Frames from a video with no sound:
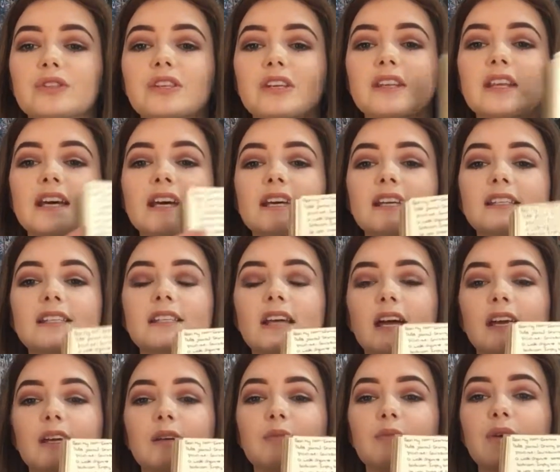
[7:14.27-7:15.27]
So this,
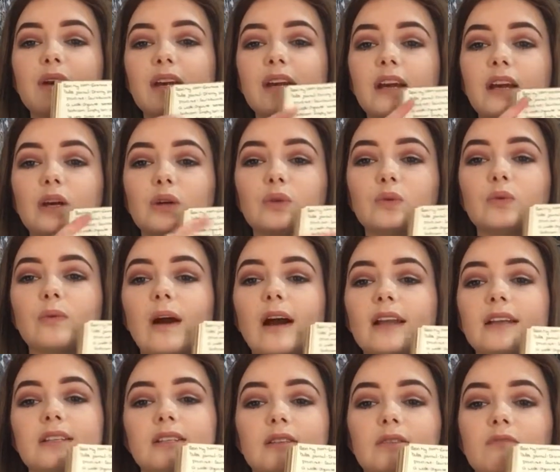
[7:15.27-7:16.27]
I can pick a
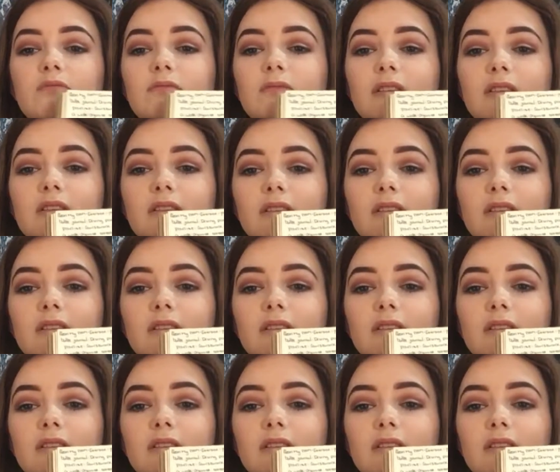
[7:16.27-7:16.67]
random